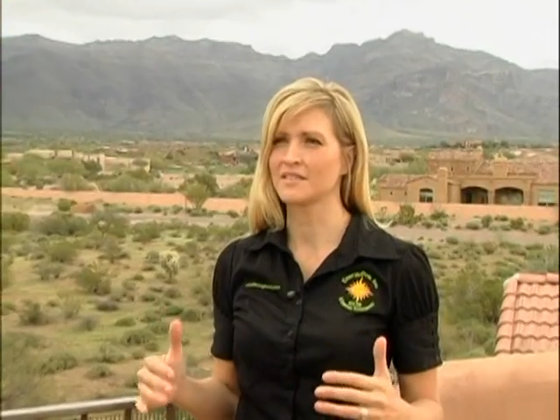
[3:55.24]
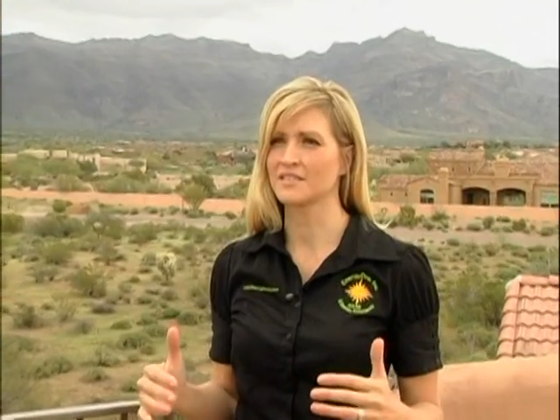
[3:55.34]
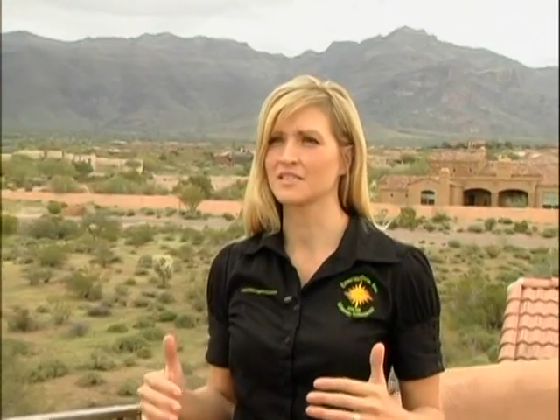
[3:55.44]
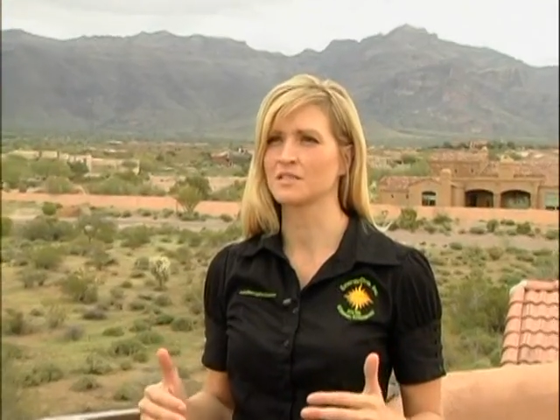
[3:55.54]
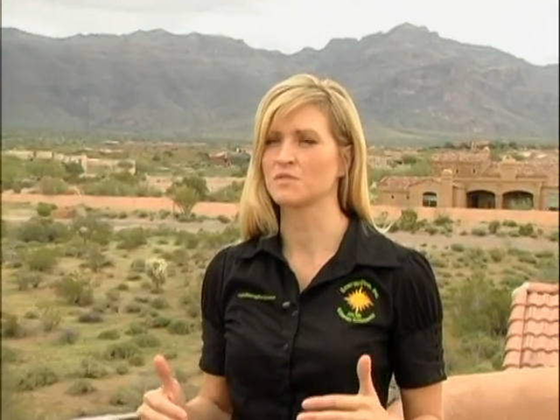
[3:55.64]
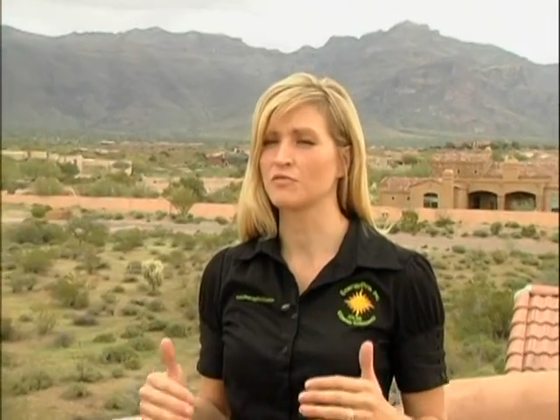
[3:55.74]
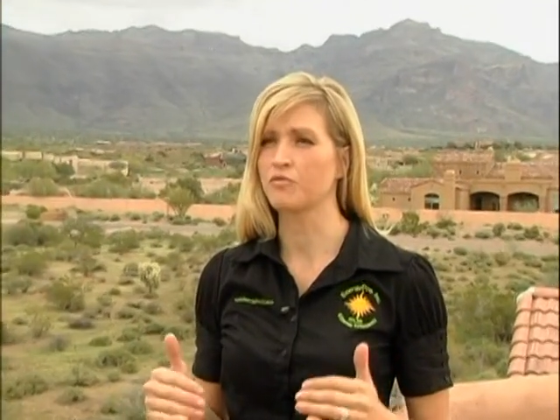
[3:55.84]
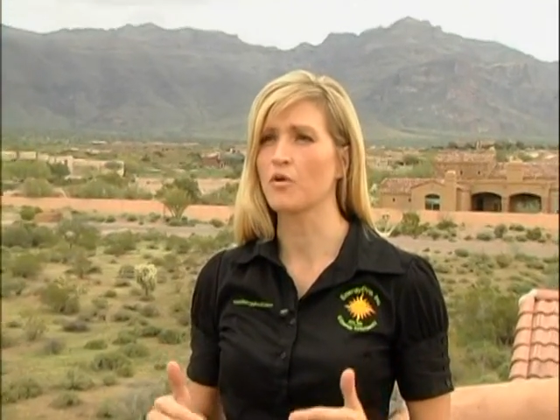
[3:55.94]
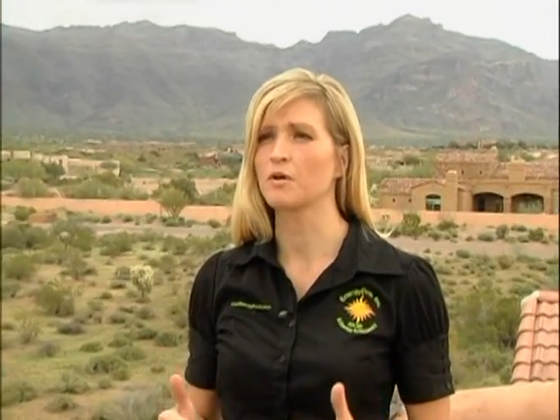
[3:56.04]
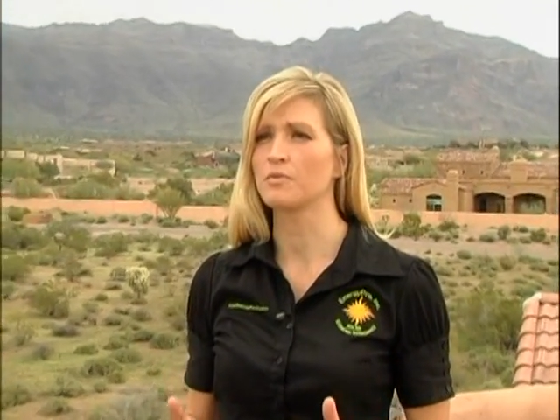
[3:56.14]
the systems
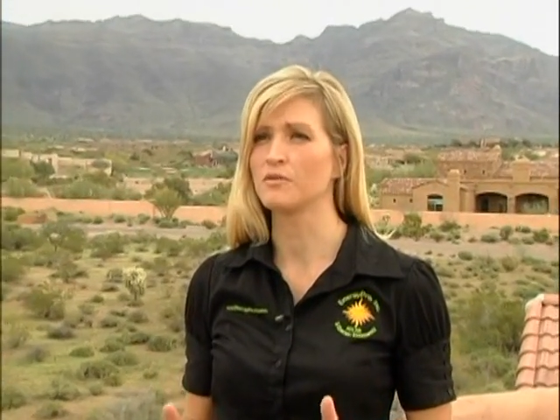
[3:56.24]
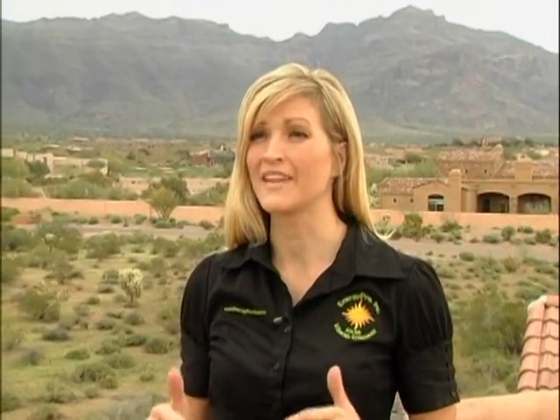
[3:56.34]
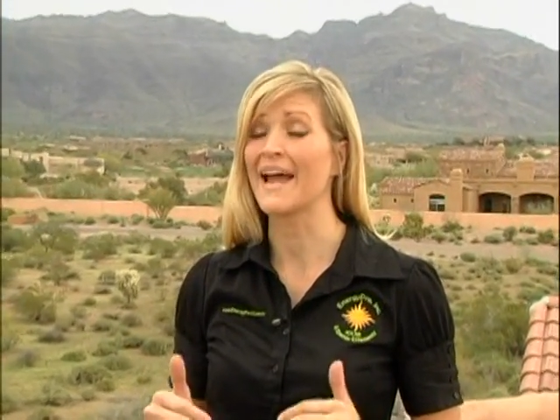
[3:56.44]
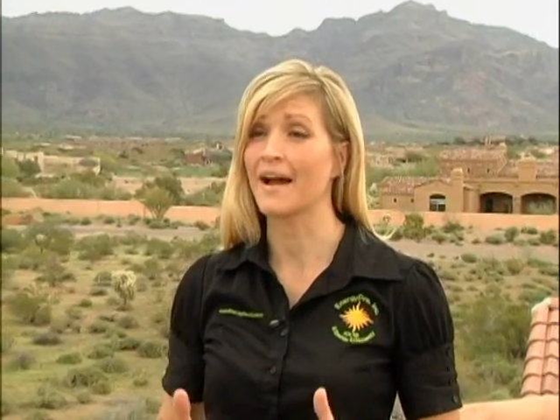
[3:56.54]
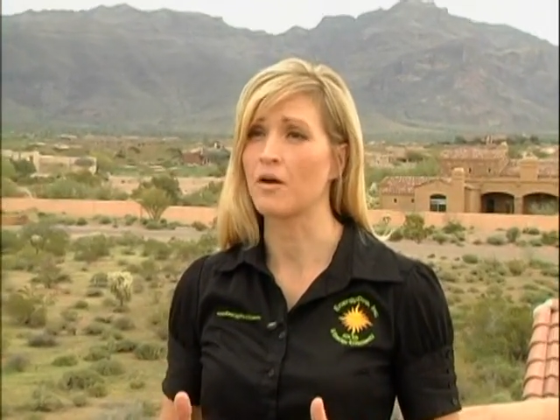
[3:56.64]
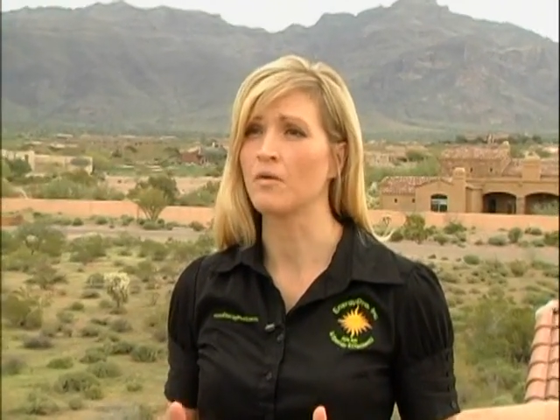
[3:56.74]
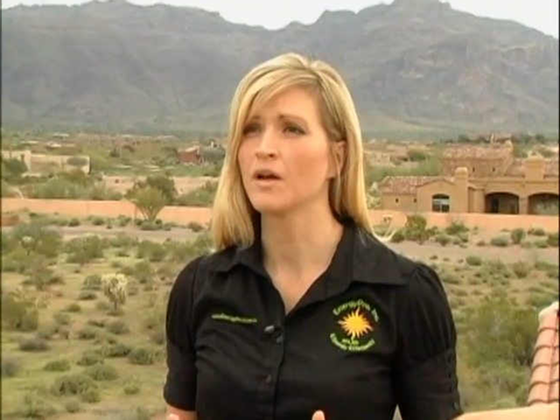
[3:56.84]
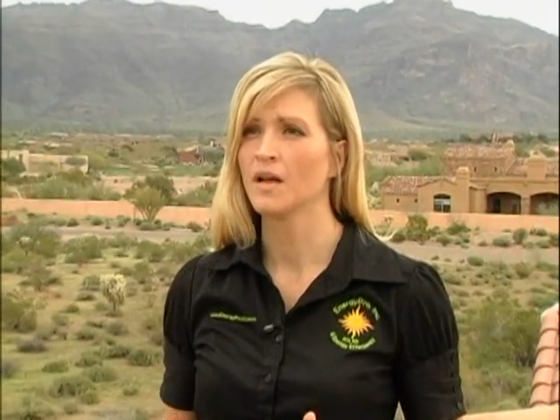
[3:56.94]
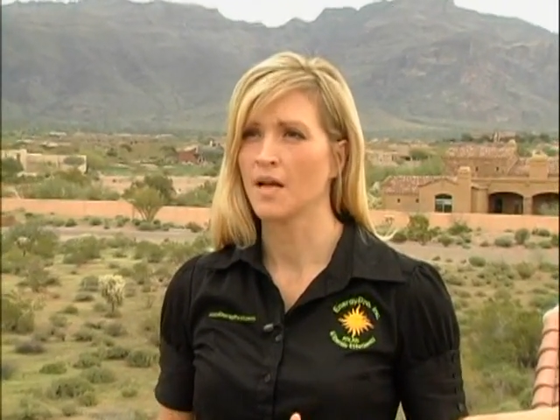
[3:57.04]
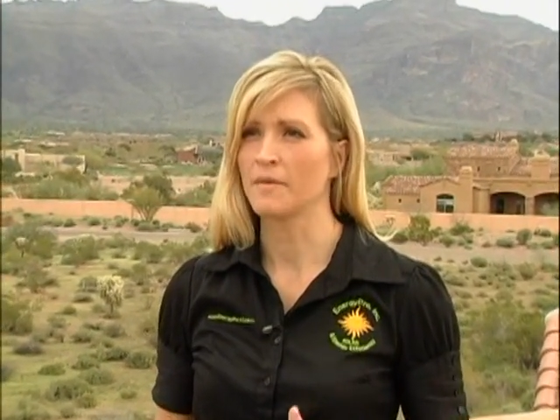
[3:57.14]
affordable now.
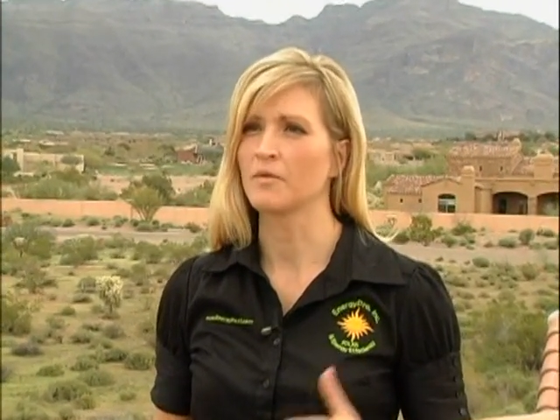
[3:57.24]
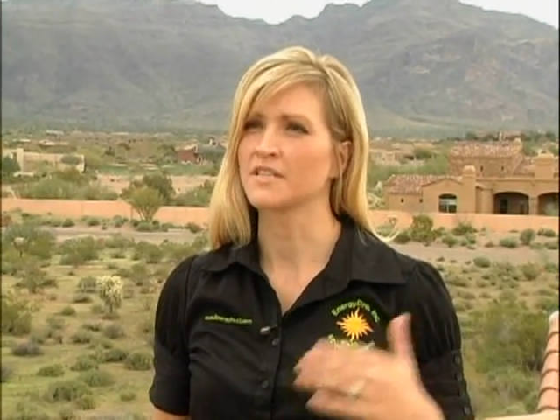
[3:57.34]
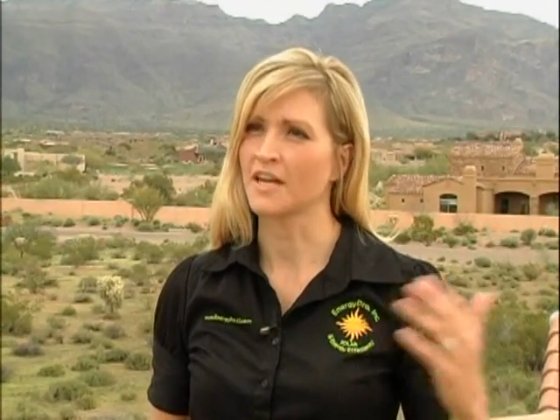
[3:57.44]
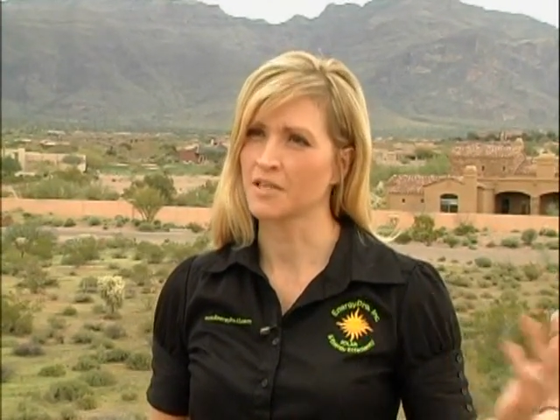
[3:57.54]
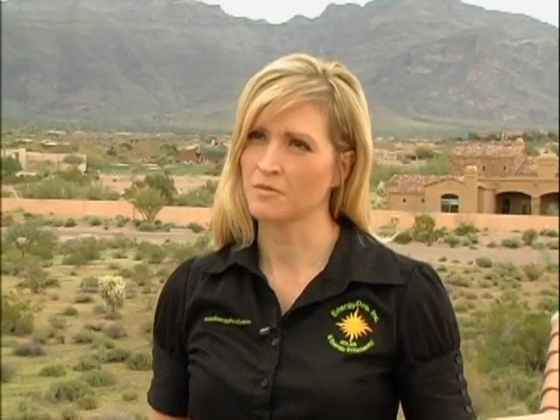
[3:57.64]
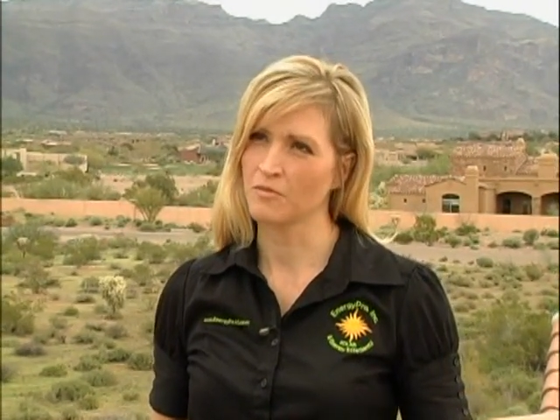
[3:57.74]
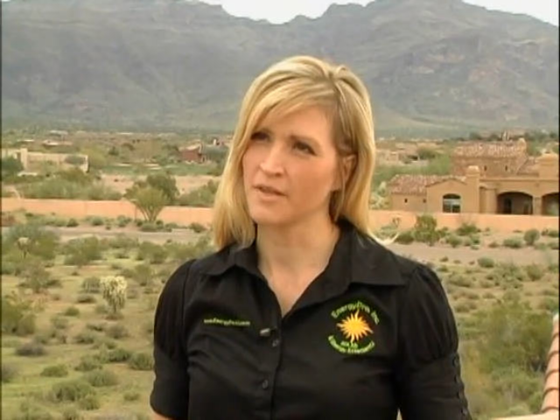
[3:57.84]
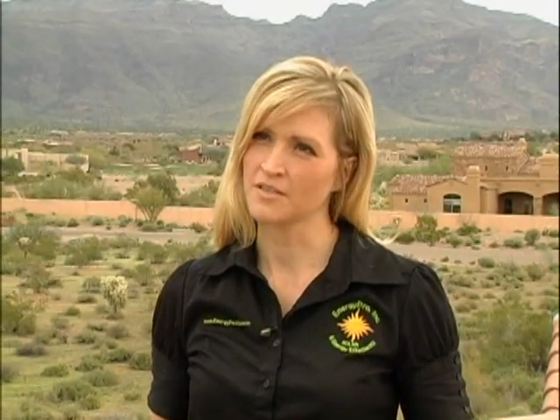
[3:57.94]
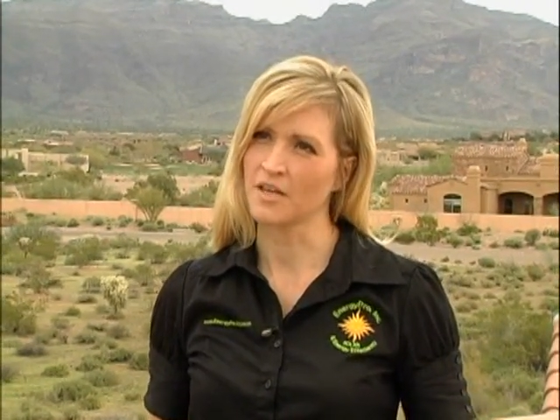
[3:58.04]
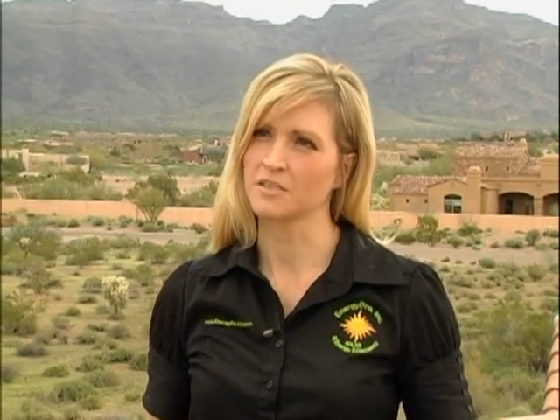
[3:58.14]
I mean,
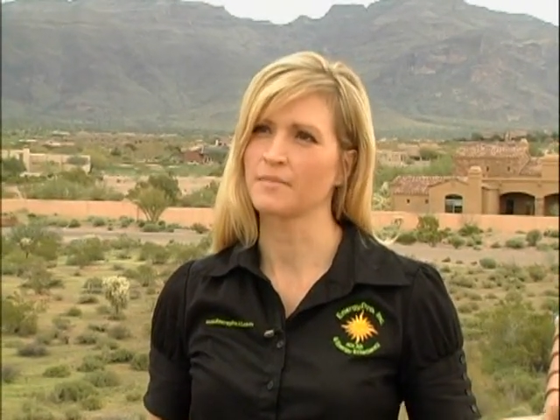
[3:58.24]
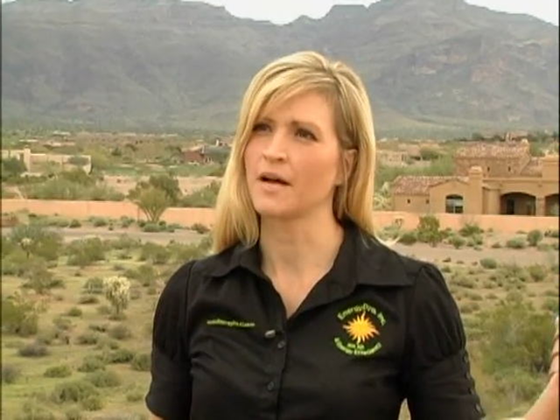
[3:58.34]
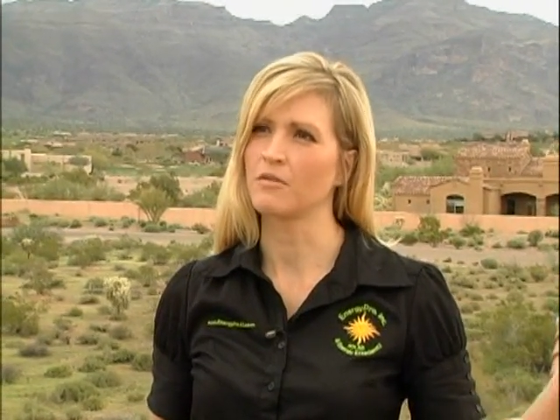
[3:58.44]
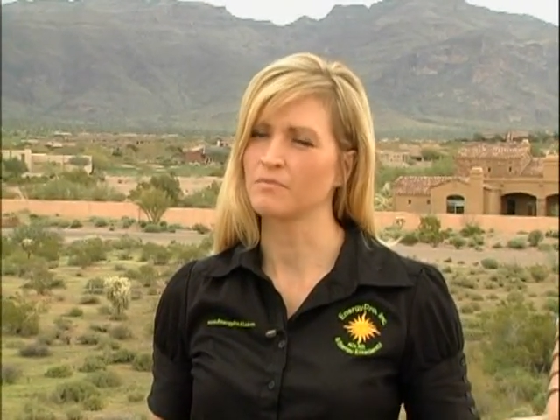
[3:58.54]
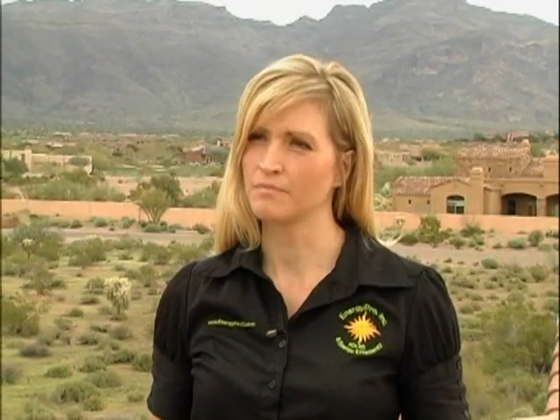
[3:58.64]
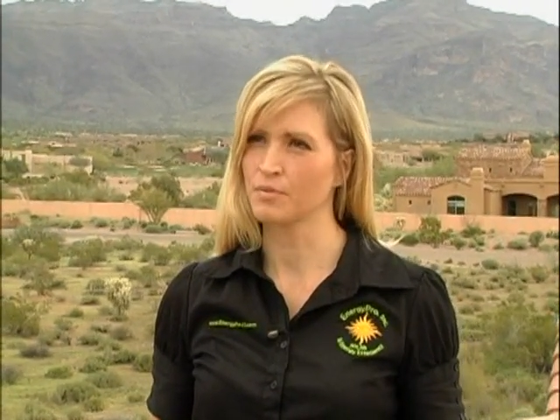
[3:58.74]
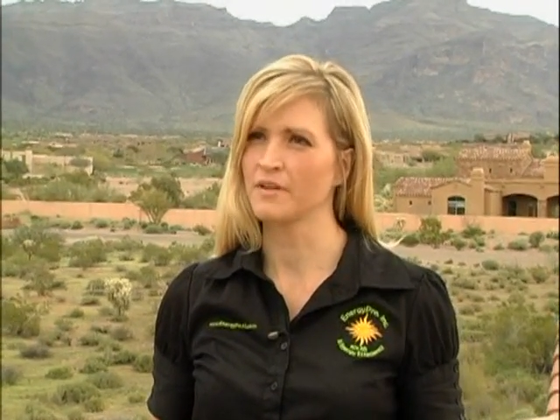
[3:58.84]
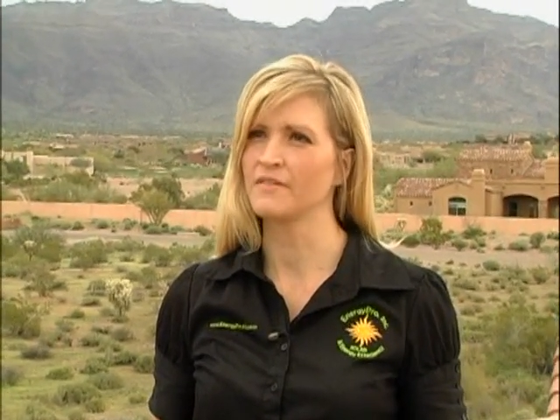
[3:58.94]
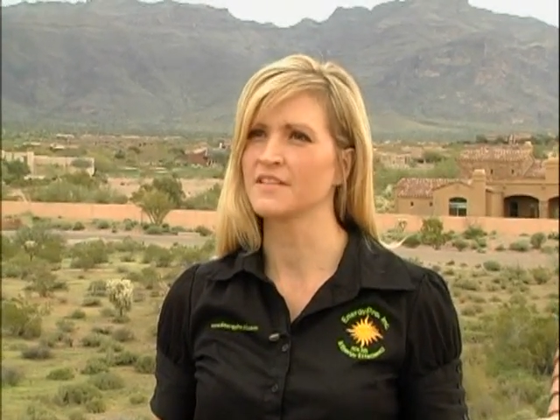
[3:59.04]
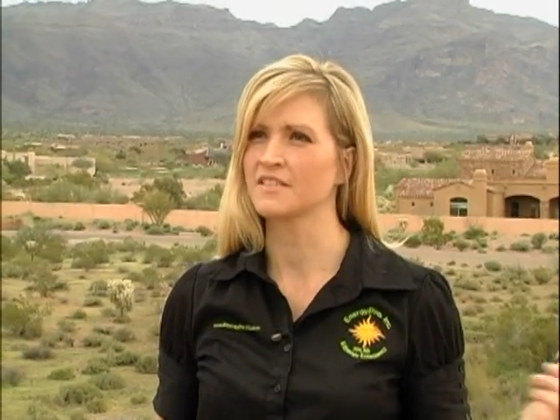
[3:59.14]
we talked about
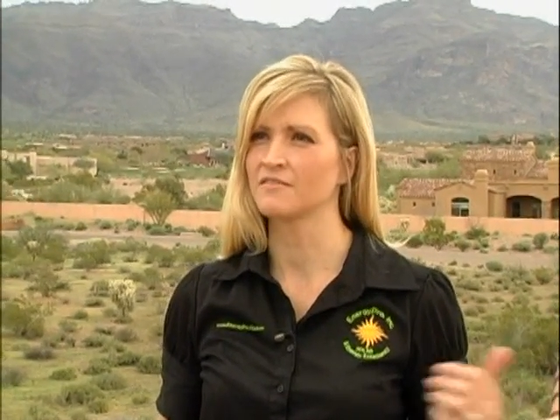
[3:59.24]
previous